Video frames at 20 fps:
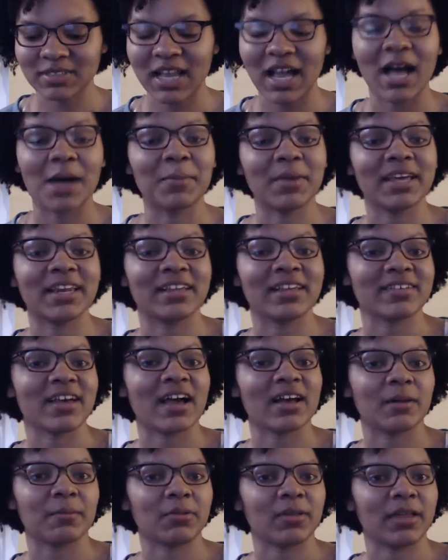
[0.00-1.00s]
I'm getting
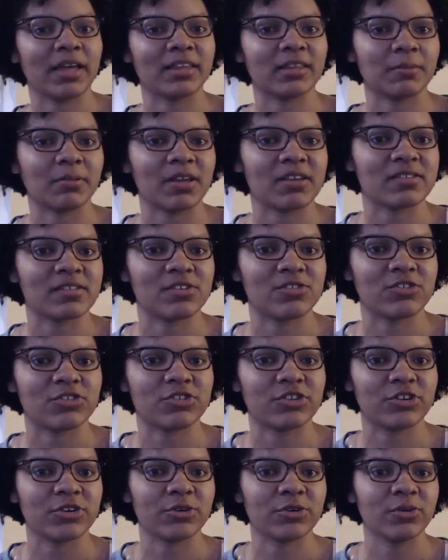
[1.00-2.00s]
tired of playing the PlayStation
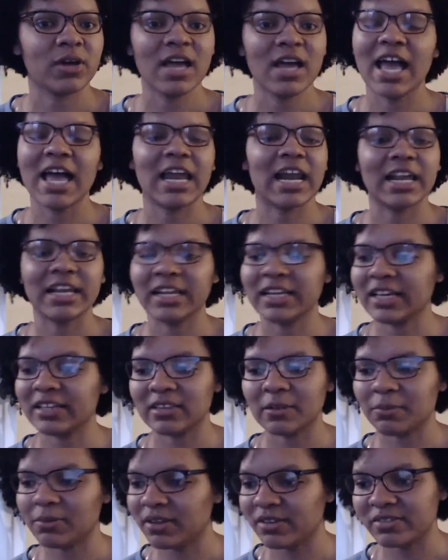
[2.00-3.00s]
2, and I didn't get
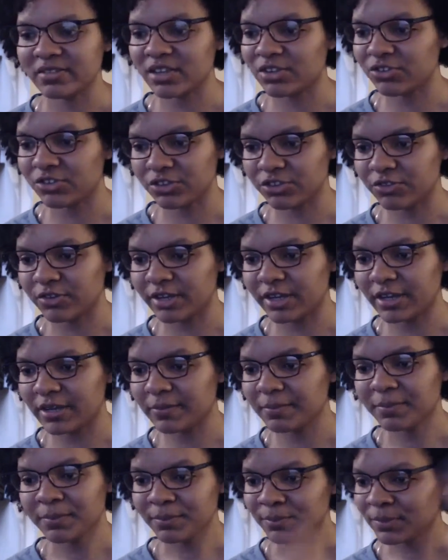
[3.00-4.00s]
the PlayStation 3.